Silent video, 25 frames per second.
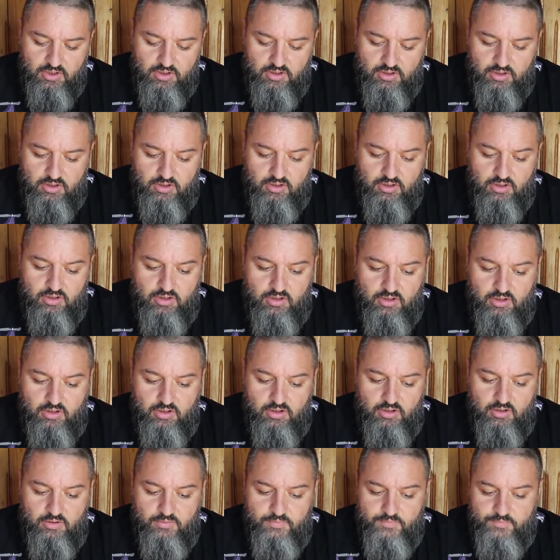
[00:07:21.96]

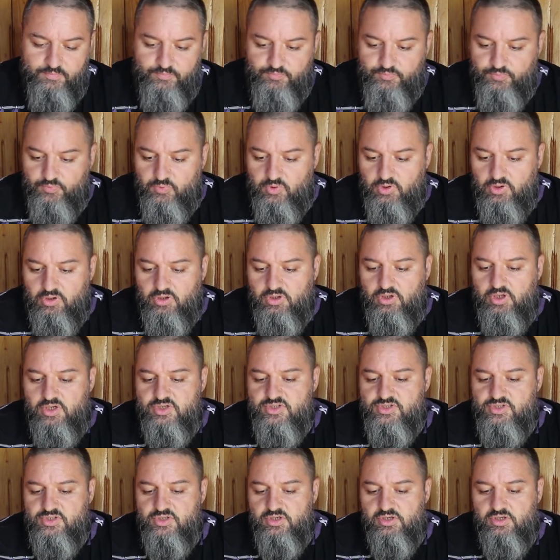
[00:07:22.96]
It
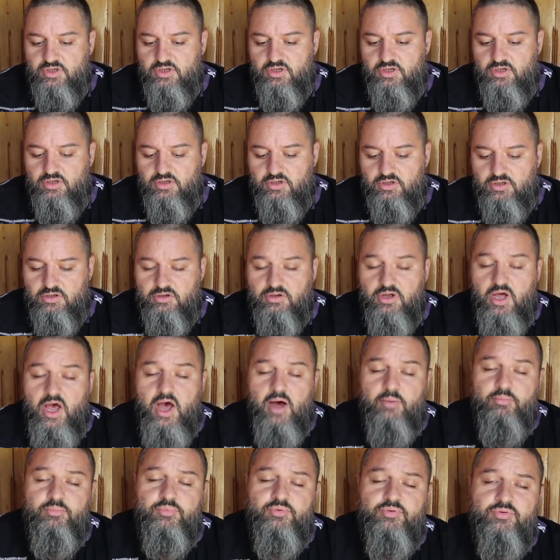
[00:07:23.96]
has an
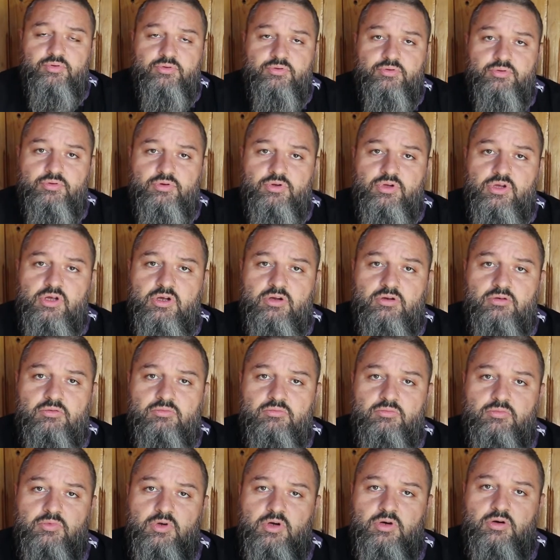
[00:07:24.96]
app. You
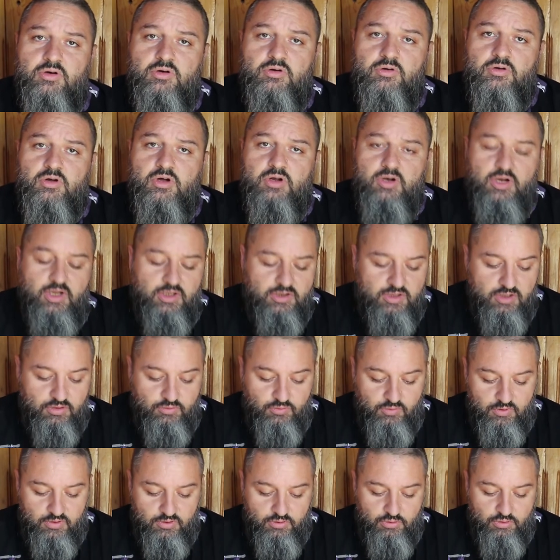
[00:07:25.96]
can connect
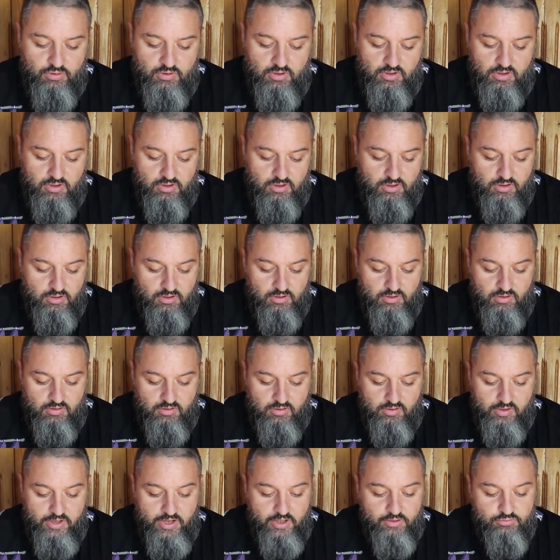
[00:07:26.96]
it with
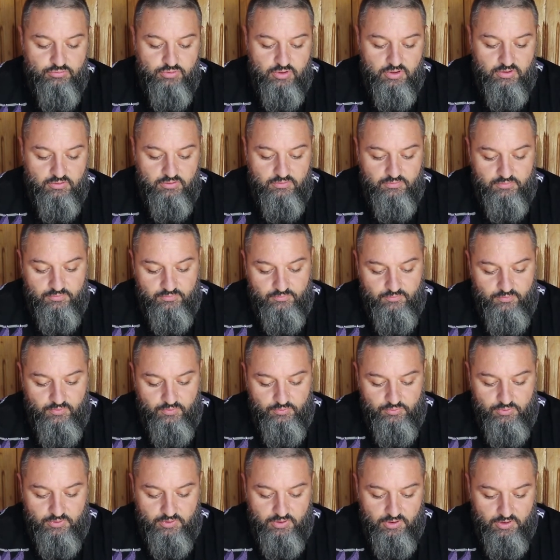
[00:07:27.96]
your Android
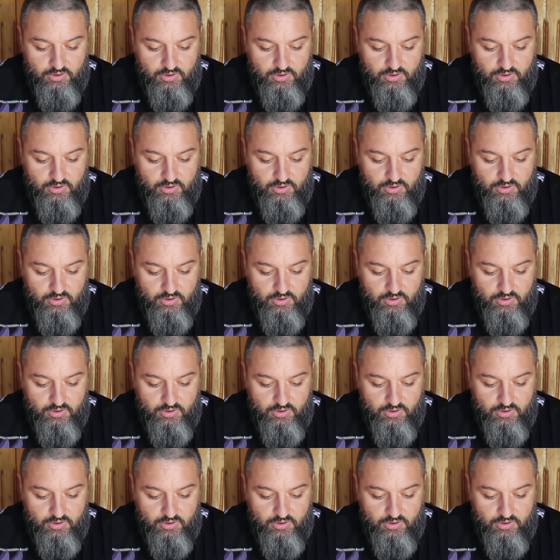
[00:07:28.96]
phone